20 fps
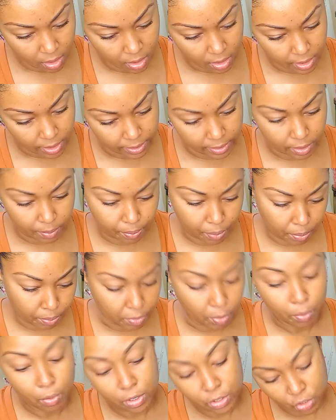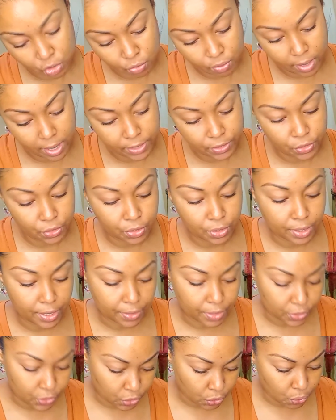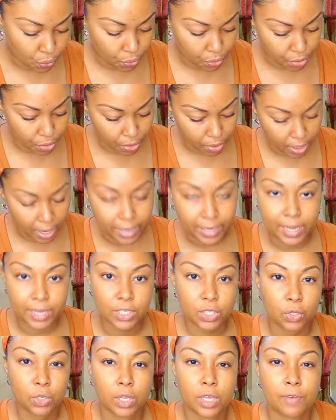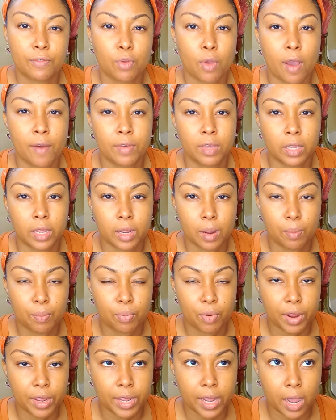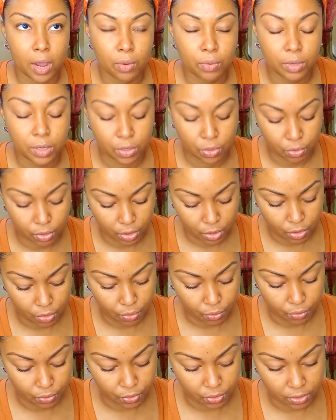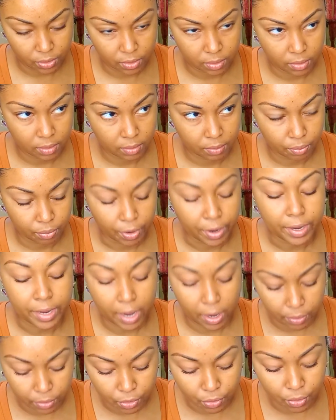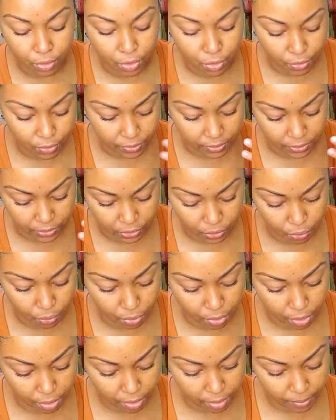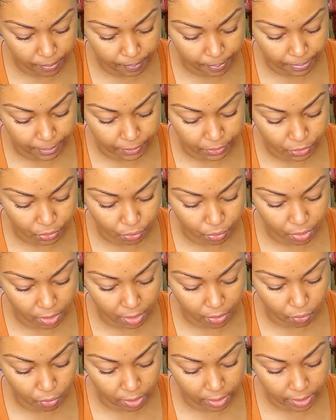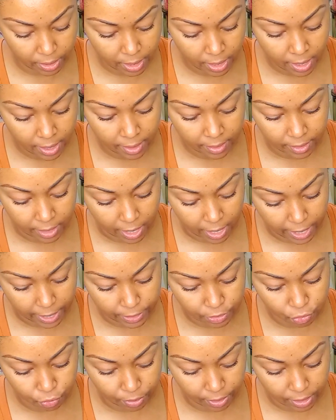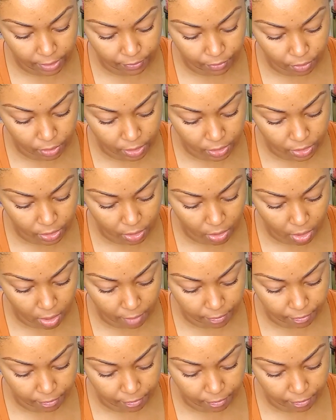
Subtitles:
You get the moisturizer, you get the soother, I guess. So like if you're having like a breakout, you could use the soother, the soothing one, the hydrate if you need to